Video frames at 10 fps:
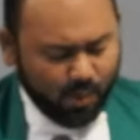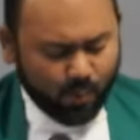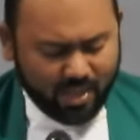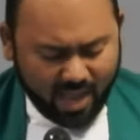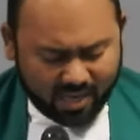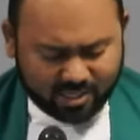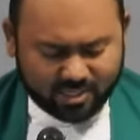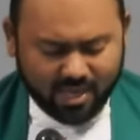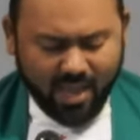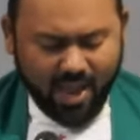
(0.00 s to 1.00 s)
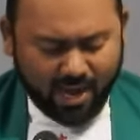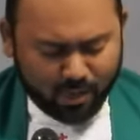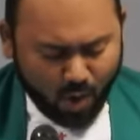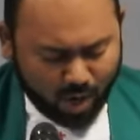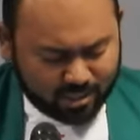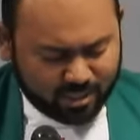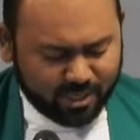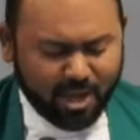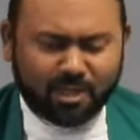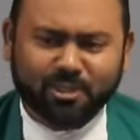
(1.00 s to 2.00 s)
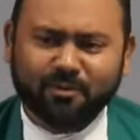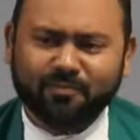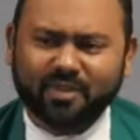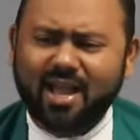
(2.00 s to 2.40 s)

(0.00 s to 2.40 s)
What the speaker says: with us and God's creation.